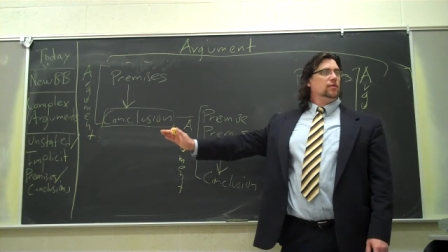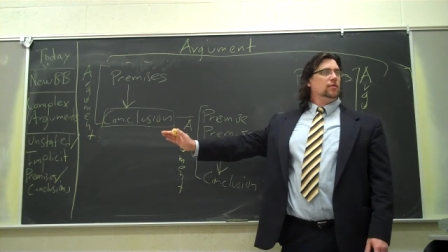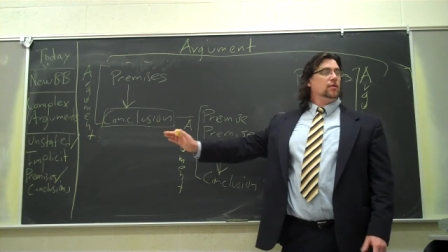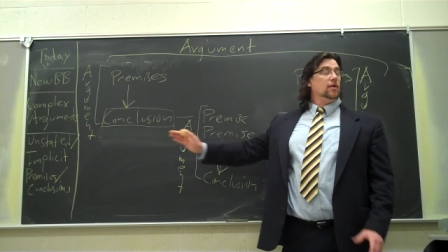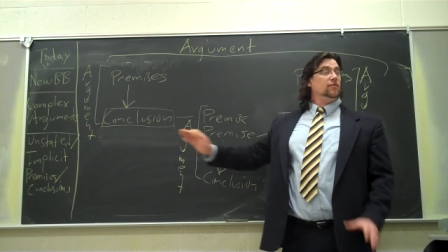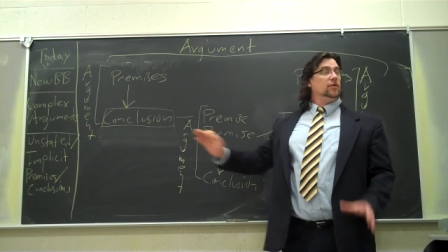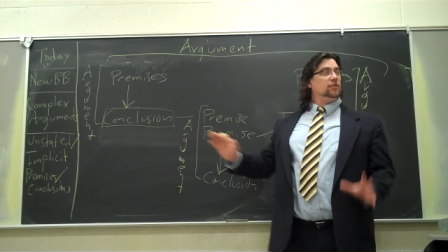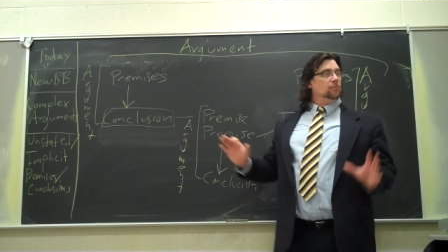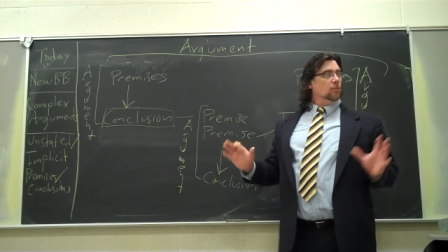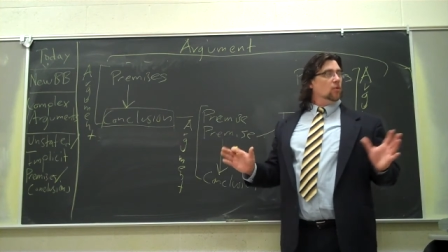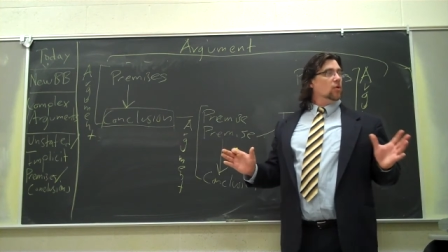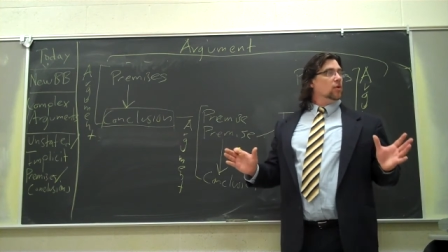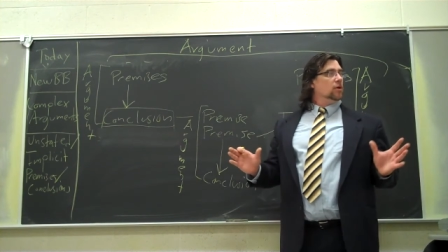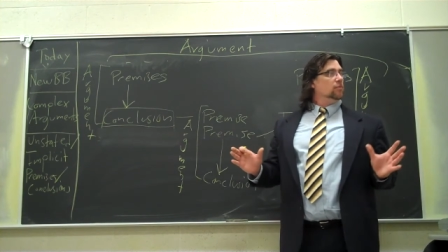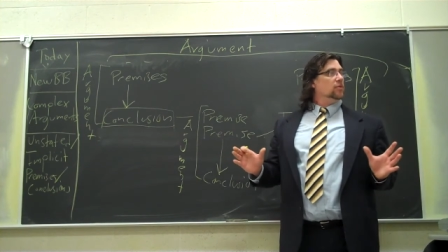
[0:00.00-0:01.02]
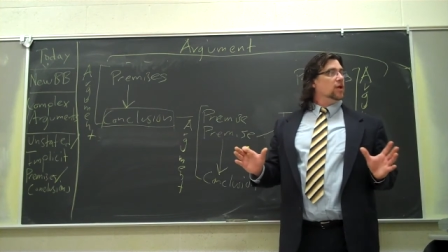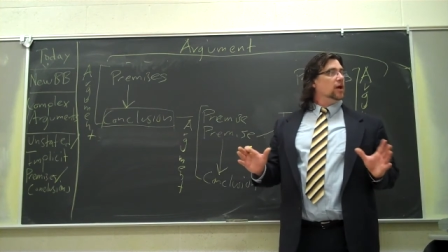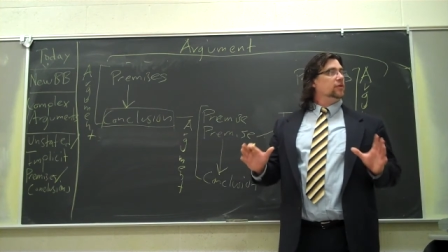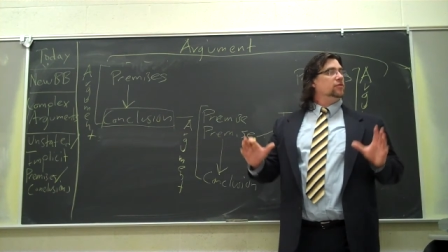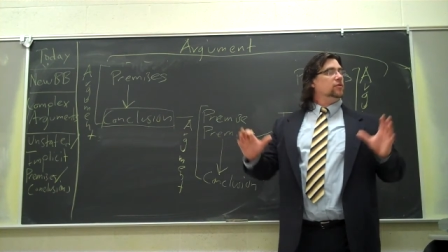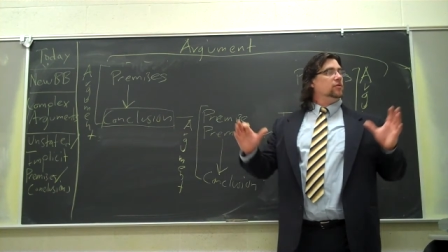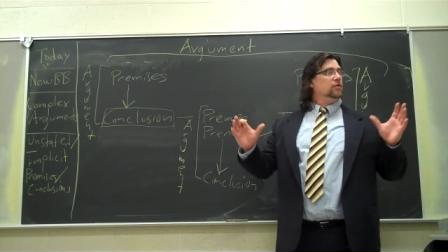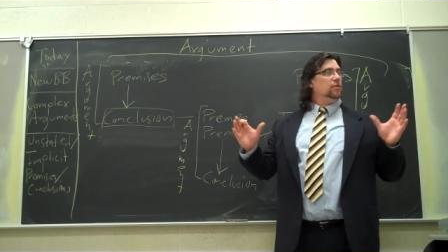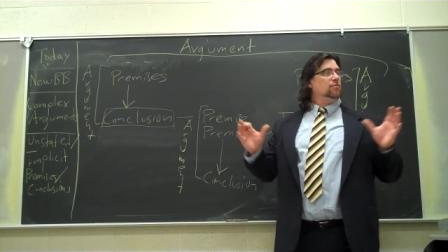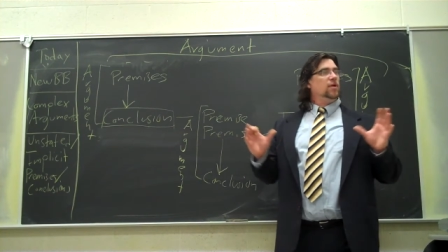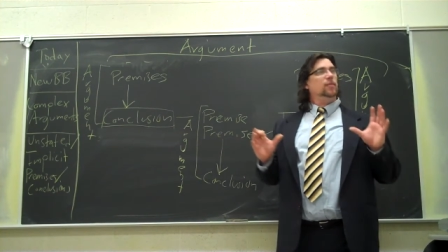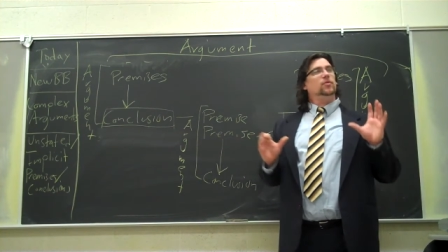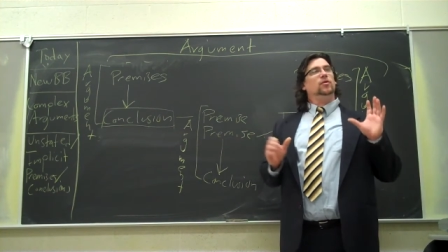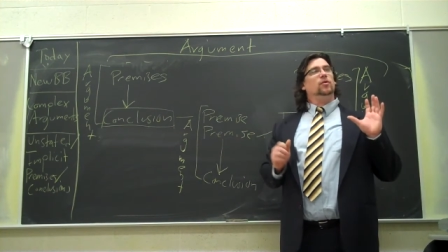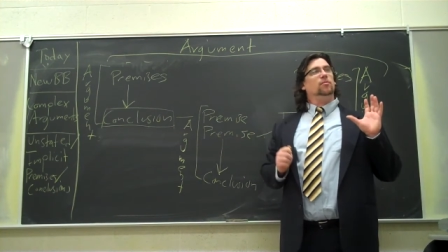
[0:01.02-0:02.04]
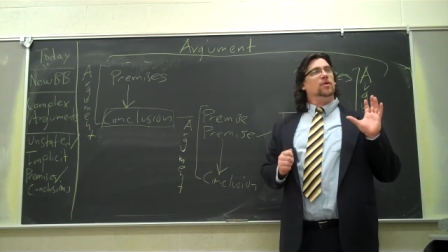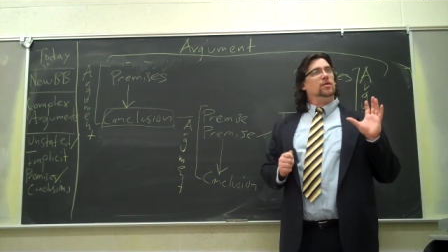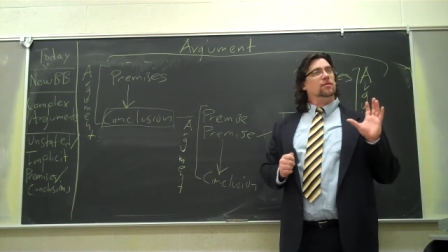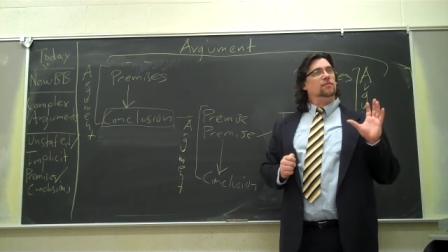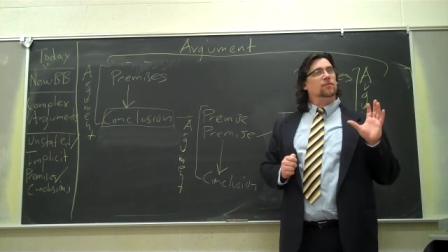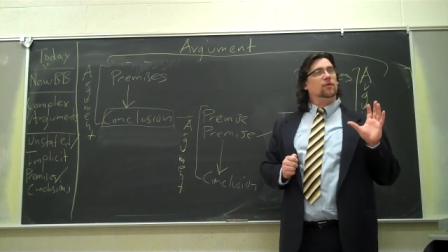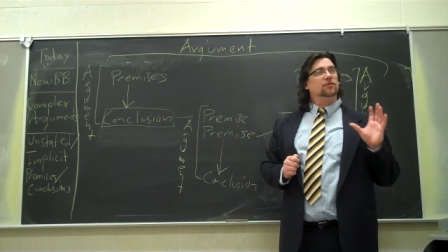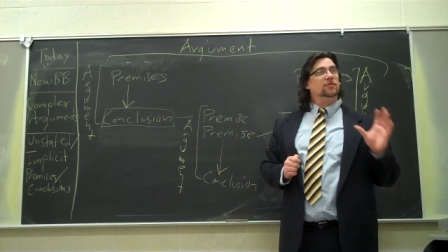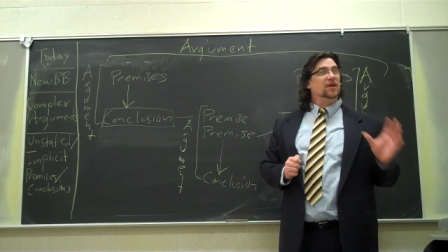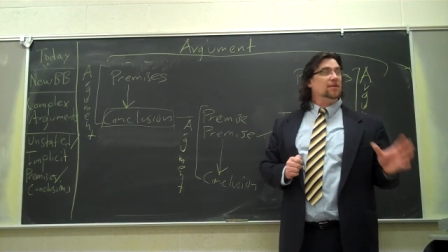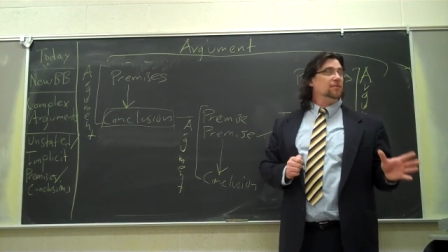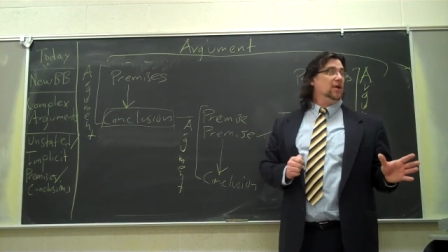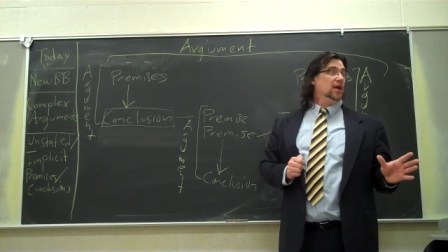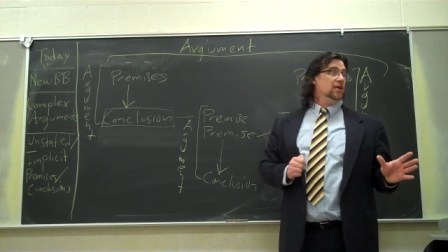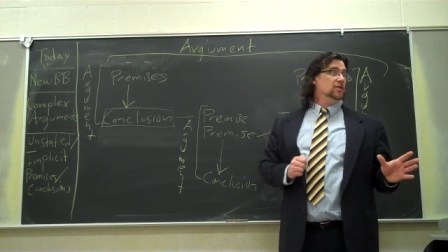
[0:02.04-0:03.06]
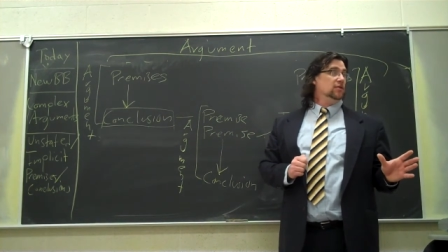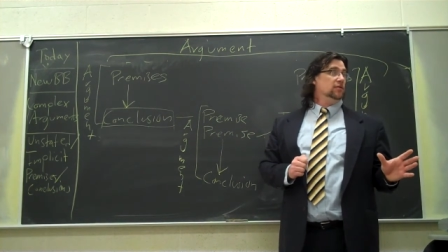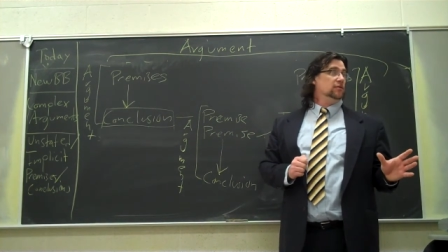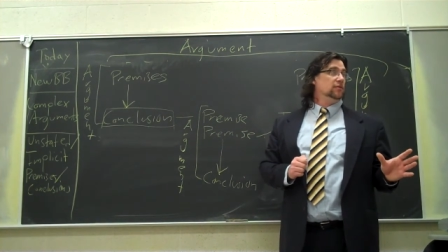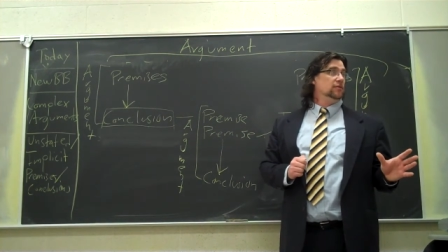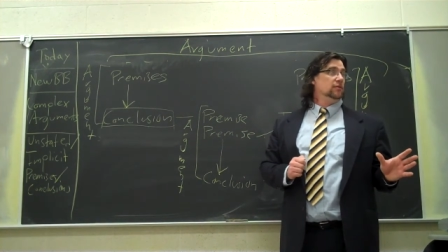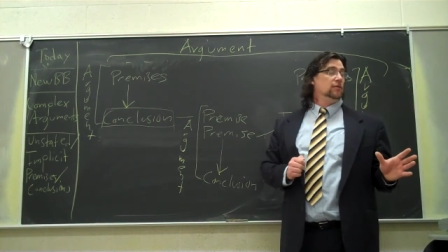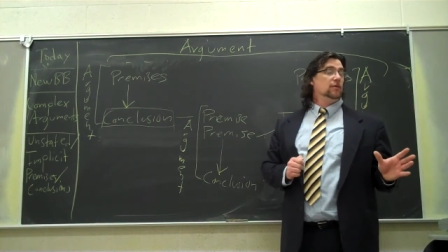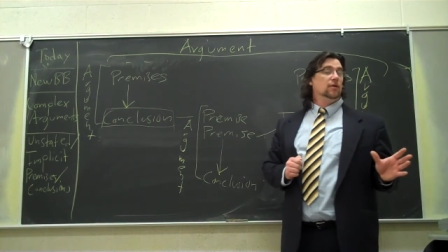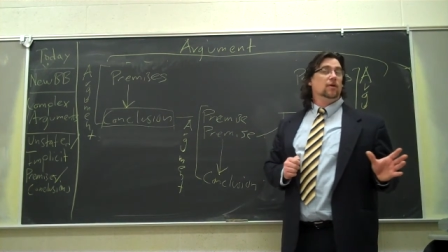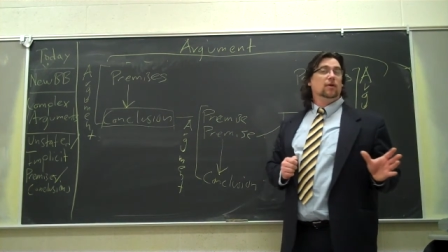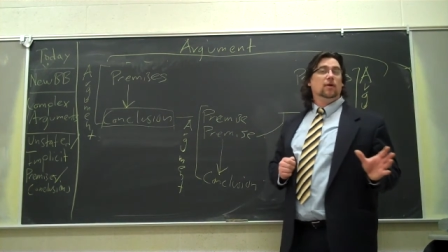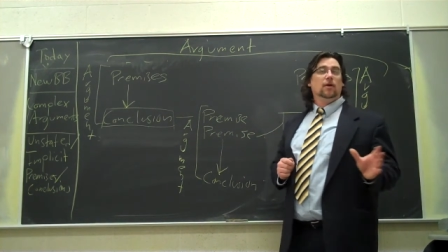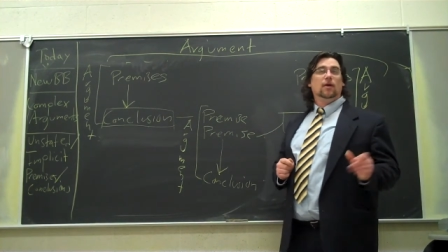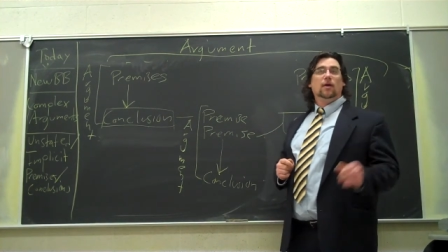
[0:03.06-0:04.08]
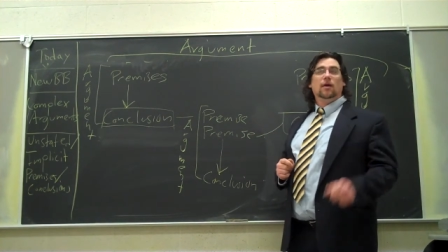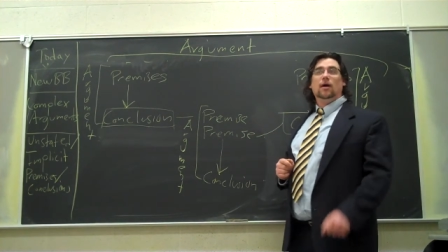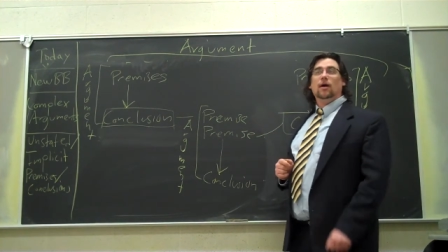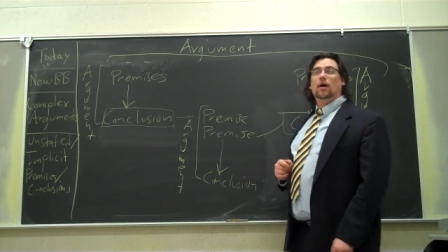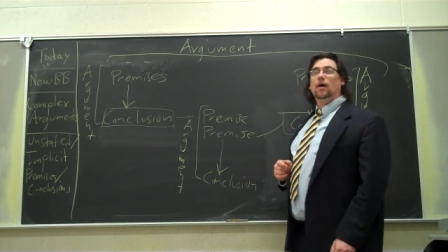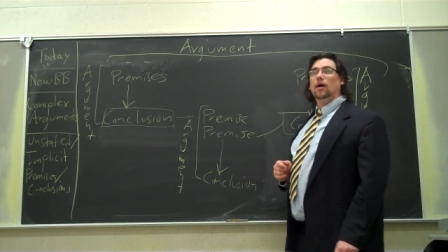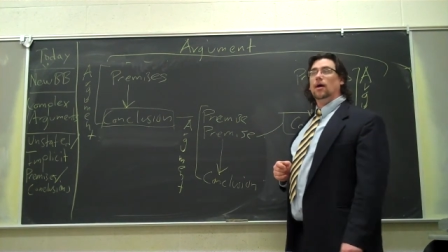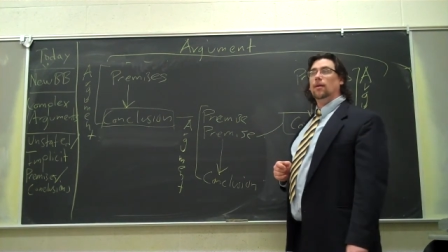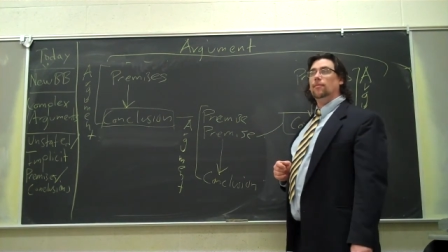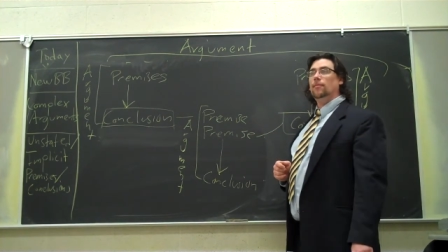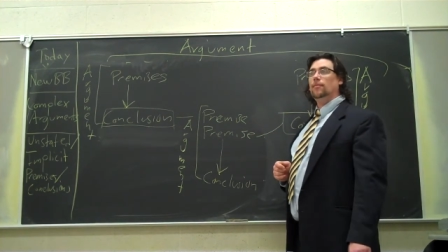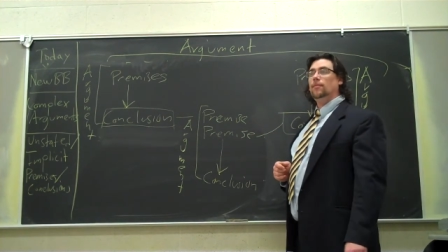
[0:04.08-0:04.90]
If it's more complex, you, maybe you mean the first 10 pages. Um,